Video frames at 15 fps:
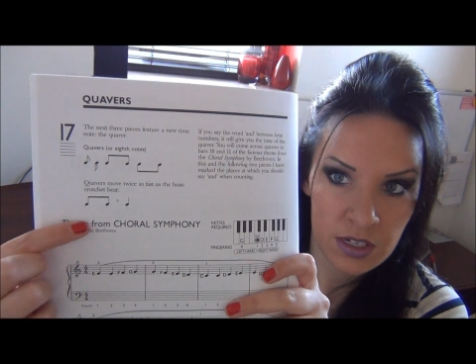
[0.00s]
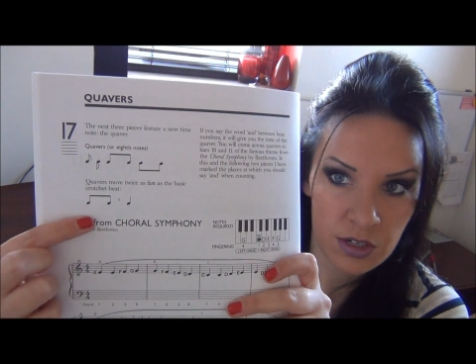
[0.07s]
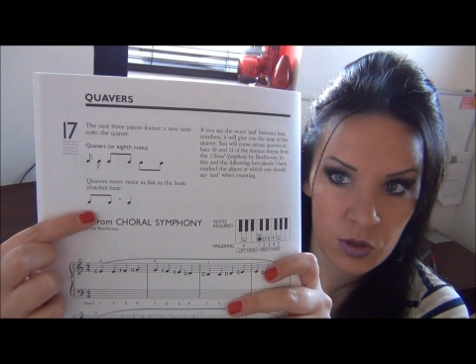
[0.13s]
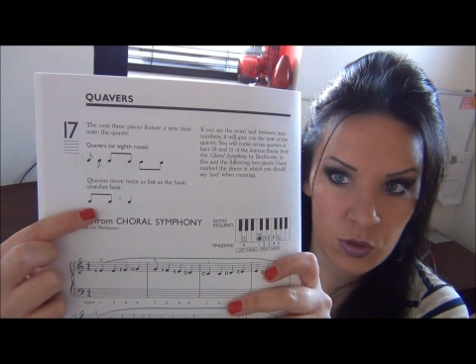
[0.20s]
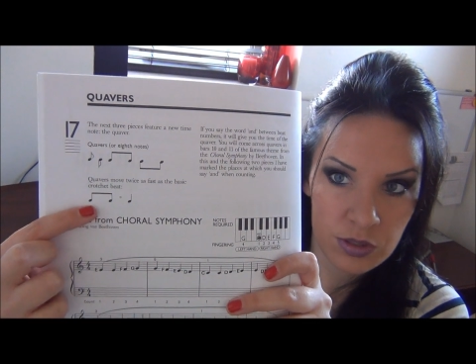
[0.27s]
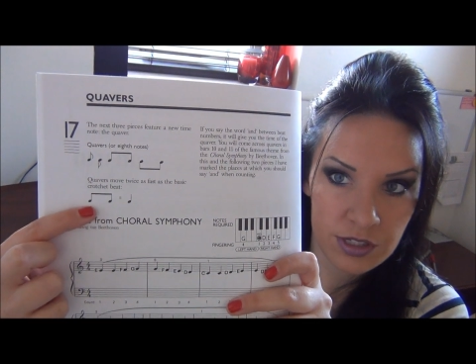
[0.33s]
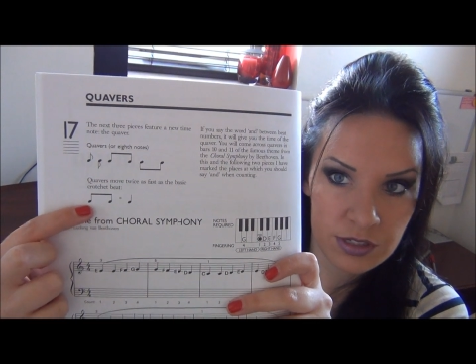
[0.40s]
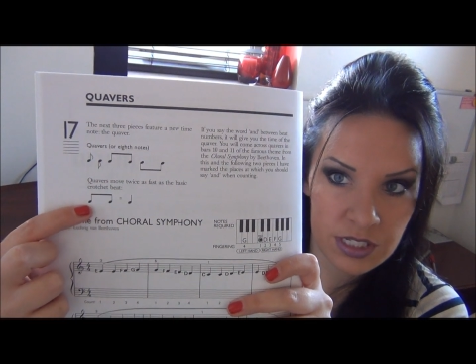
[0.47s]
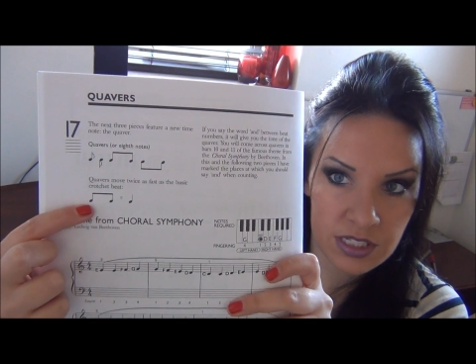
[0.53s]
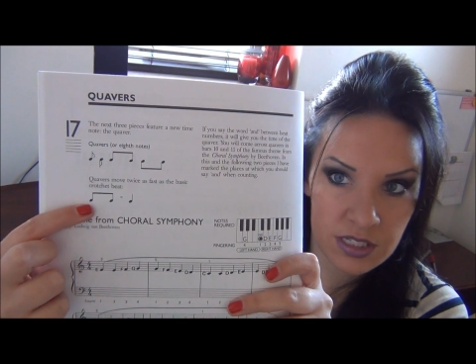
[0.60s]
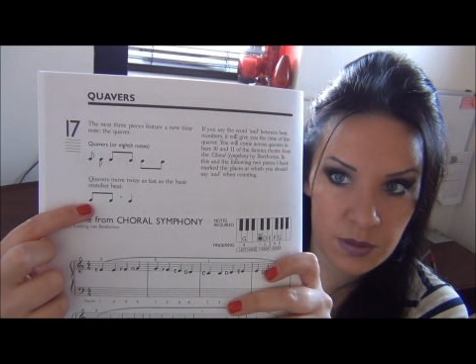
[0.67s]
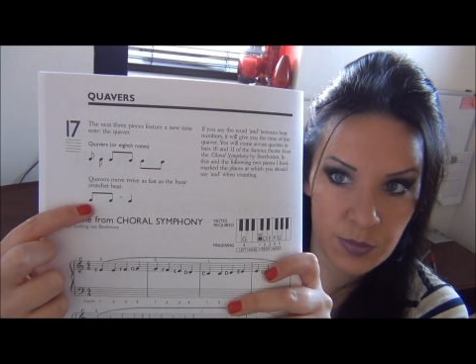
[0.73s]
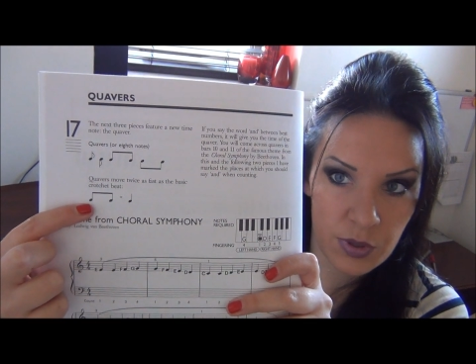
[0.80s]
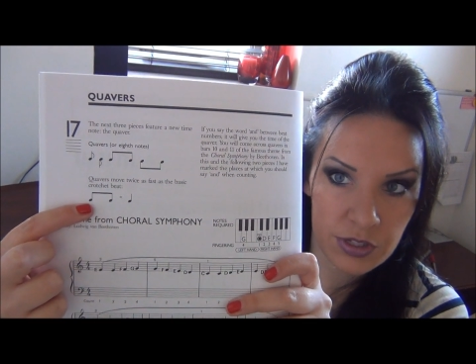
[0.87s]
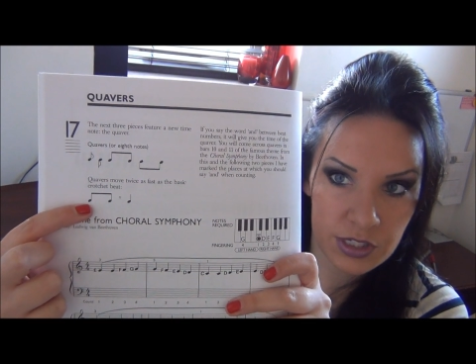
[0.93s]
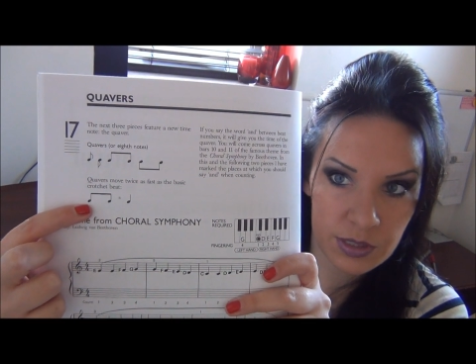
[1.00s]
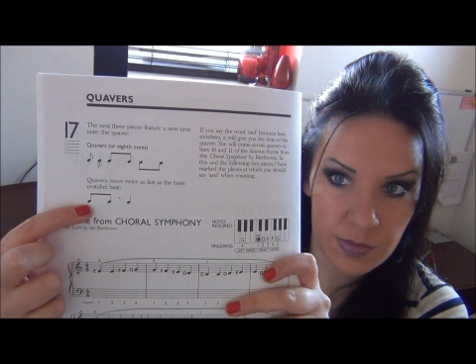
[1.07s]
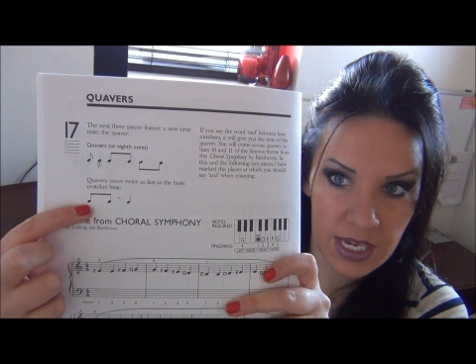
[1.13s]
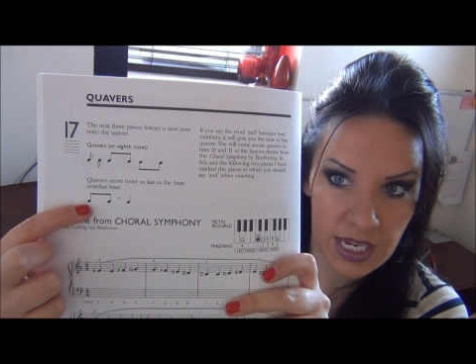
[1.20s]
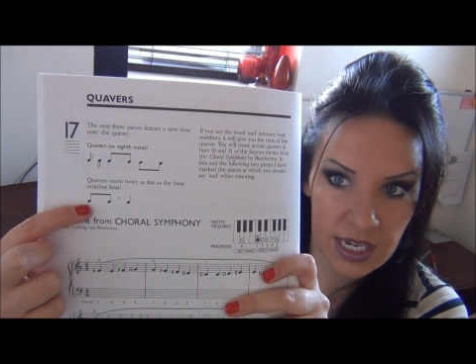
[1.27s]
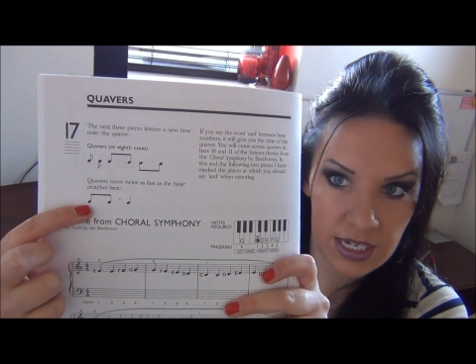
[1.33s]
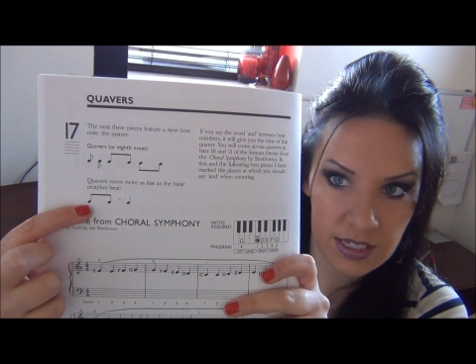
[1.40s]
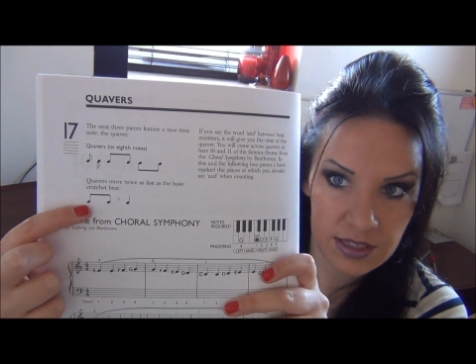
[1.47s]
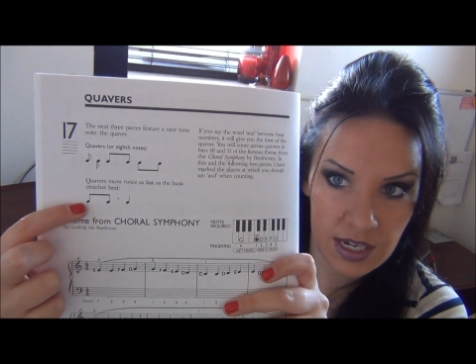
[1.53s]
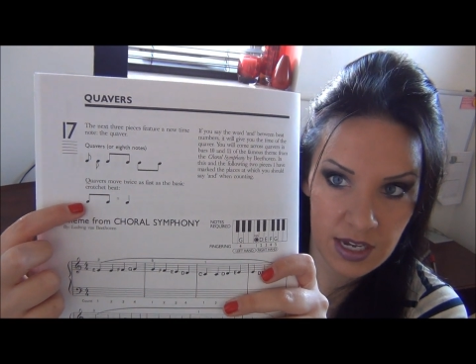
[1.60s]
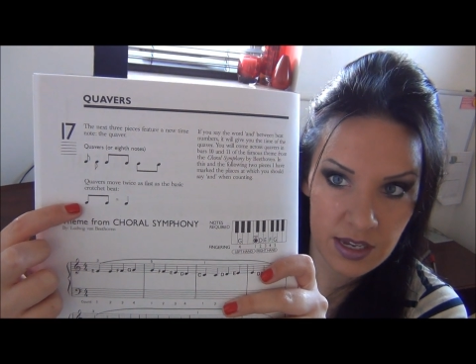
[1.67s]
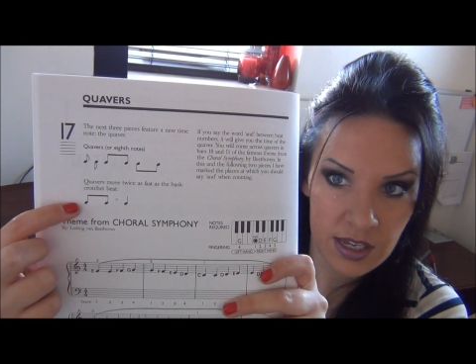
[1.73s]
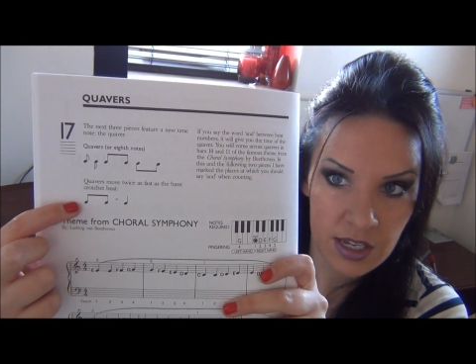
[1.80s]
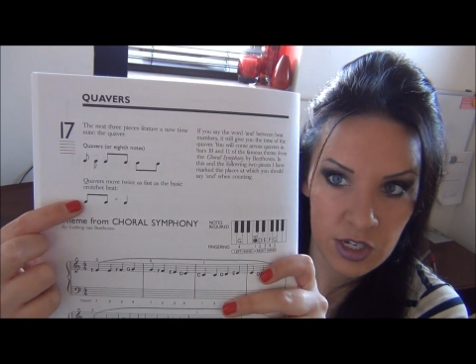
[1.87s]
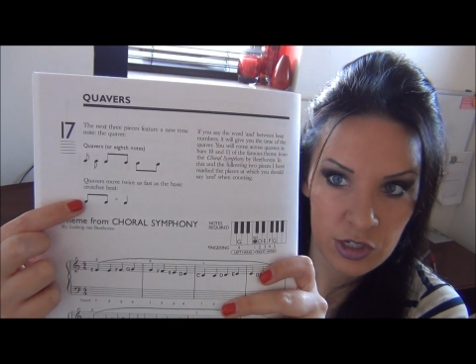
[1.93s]
Also says at the bottom here
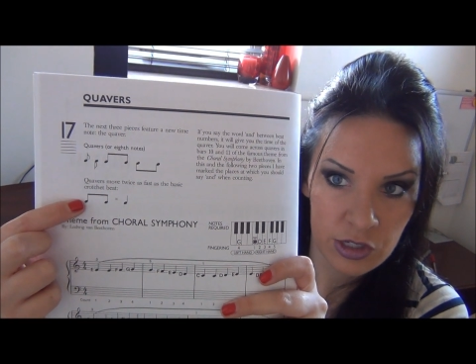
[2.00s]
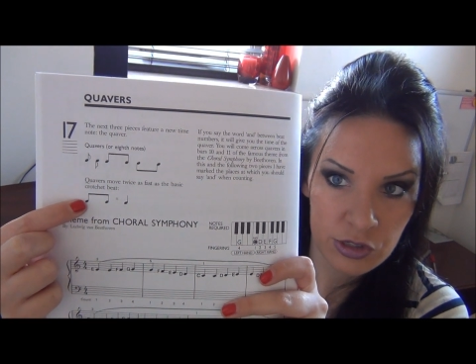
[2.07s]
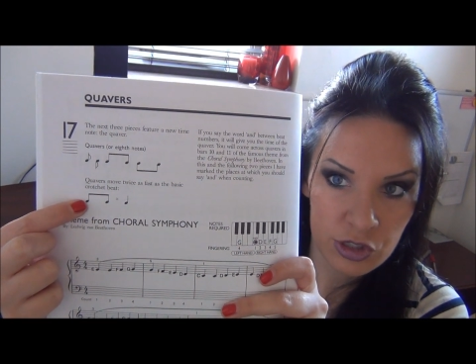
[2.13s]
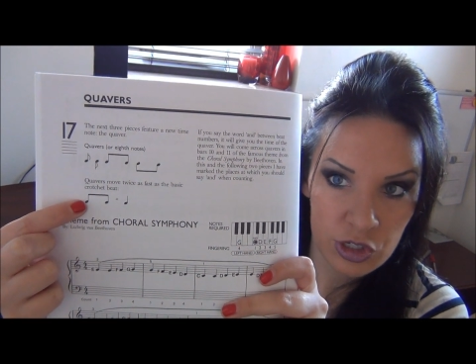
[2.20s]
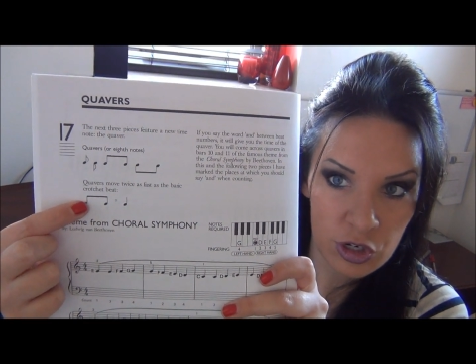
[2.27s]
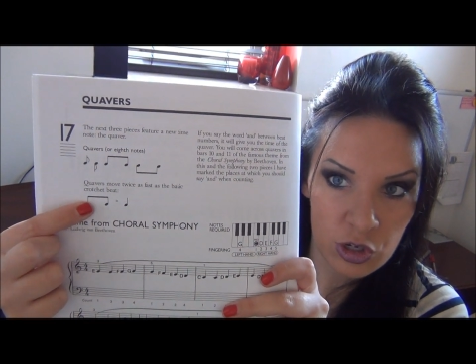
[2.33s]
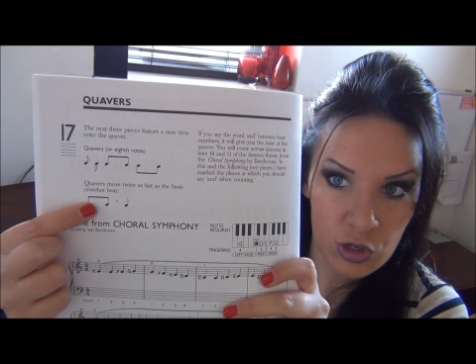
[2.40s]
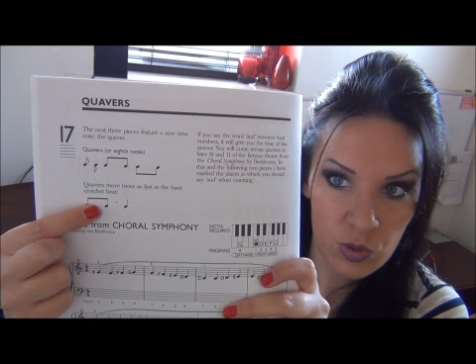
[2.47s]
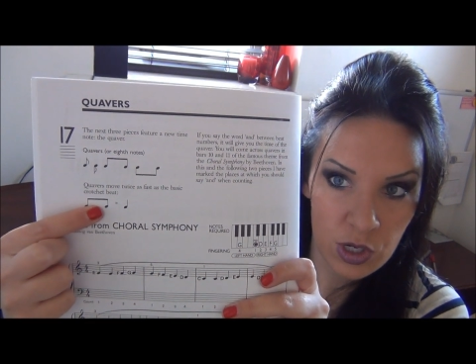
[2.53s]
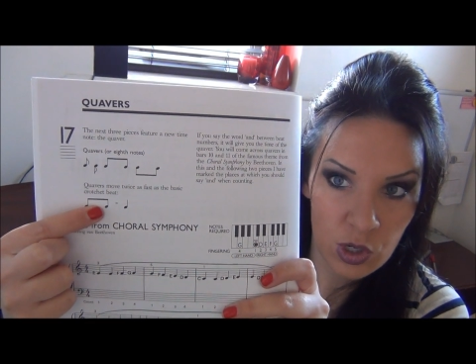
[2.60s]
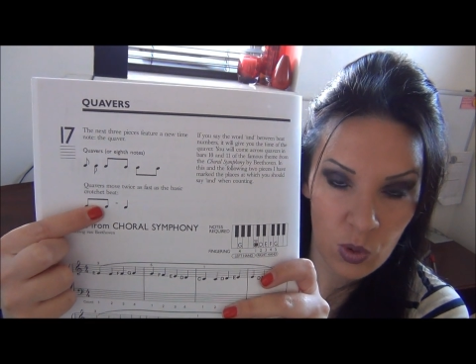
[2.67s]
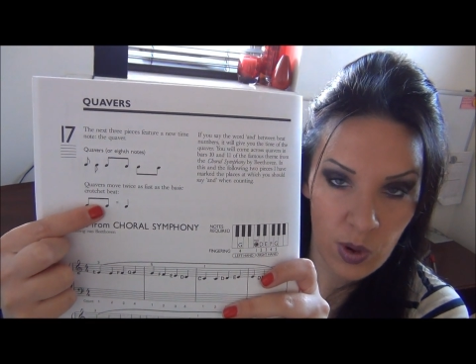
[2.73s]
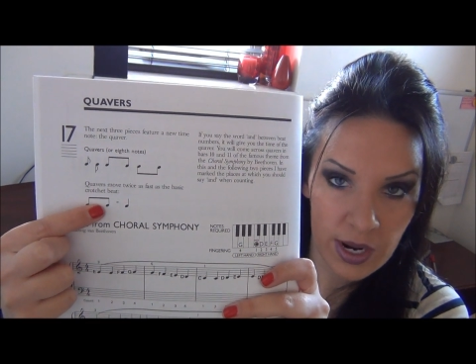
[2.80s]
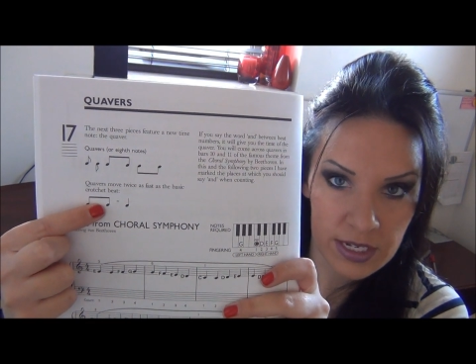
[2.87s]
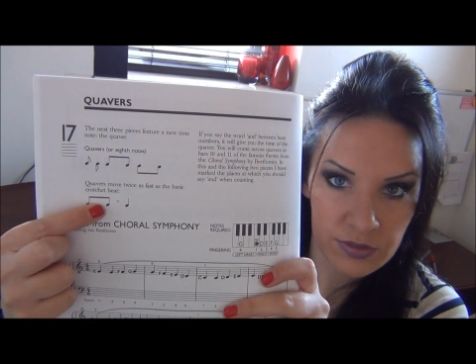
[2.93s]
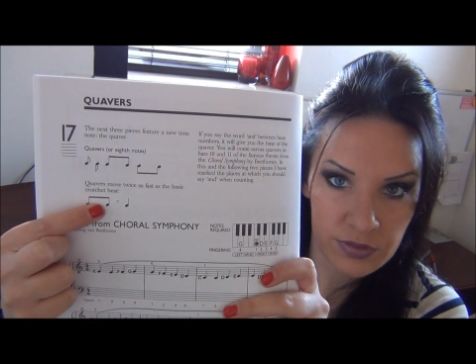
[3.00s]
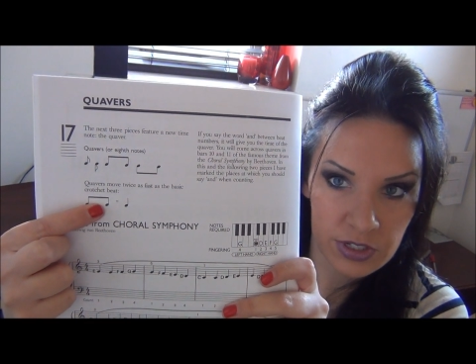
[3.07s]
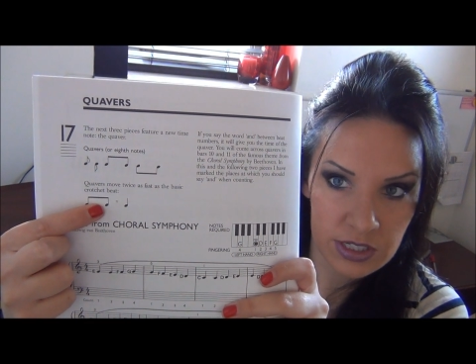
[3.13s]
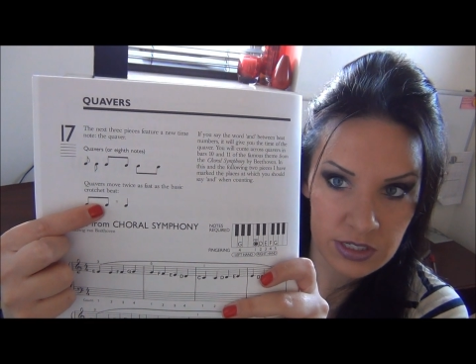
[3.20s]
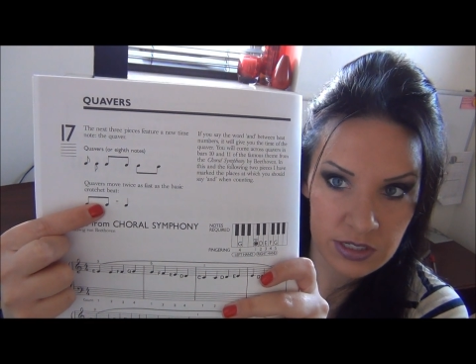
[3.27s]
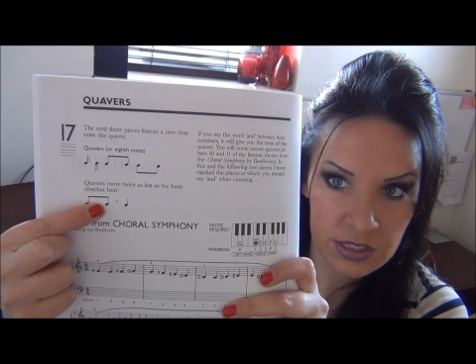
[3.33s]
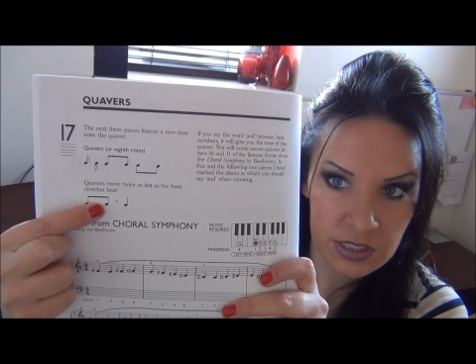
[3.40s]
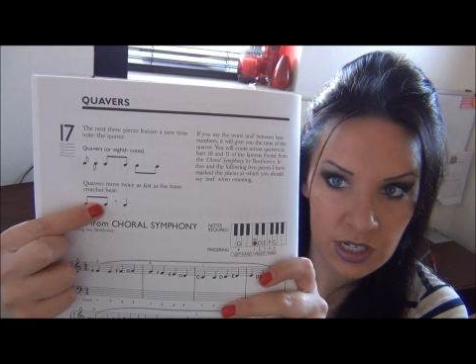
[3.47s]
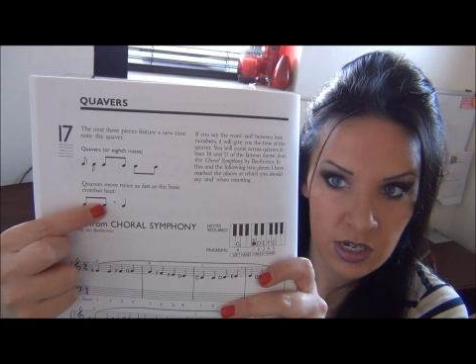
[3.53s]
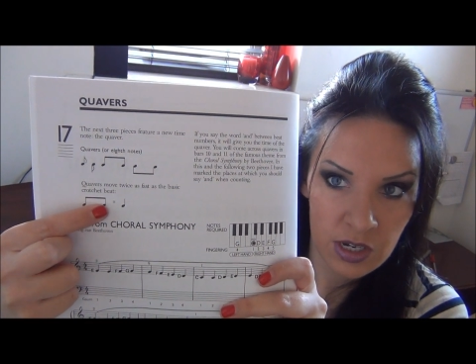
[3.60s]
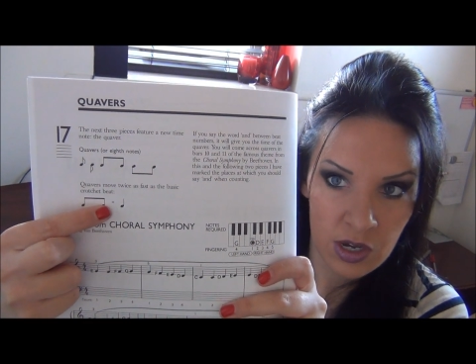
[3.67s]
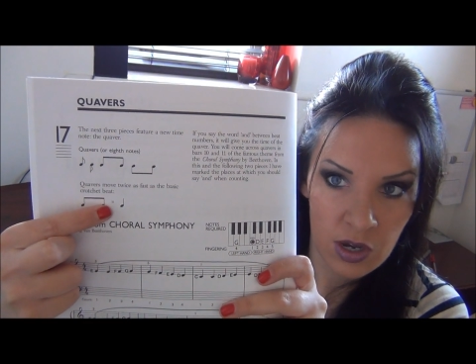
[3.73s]
that 2 Quavers